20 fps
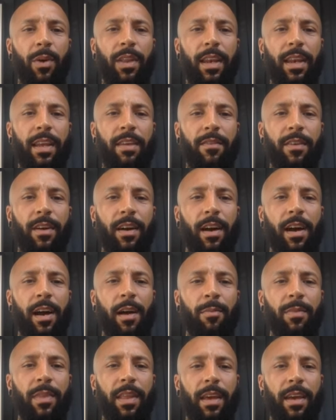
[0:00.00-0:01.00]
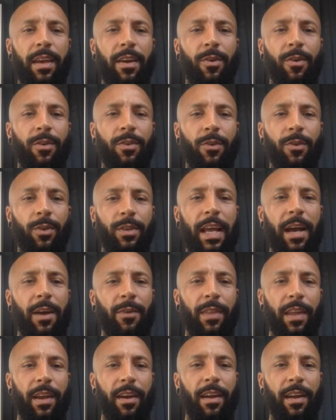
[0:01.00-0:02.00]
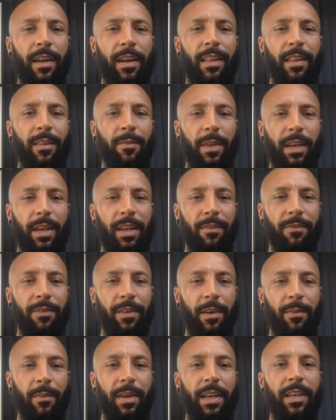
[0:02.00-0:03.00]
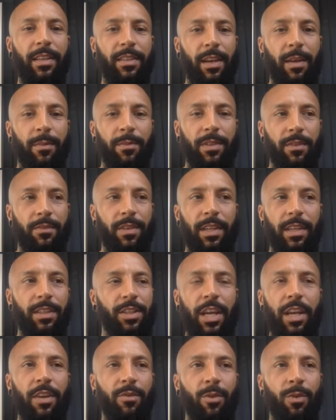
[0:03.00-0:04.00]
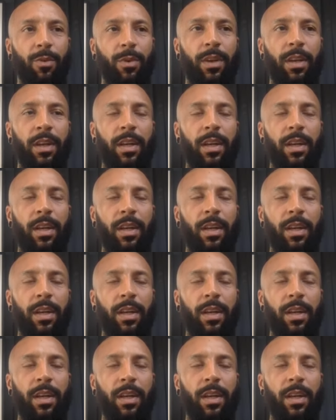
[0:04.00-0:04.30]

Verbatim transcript: They're neither up there nor down there at the minute. If you, I mean, in terms of in general.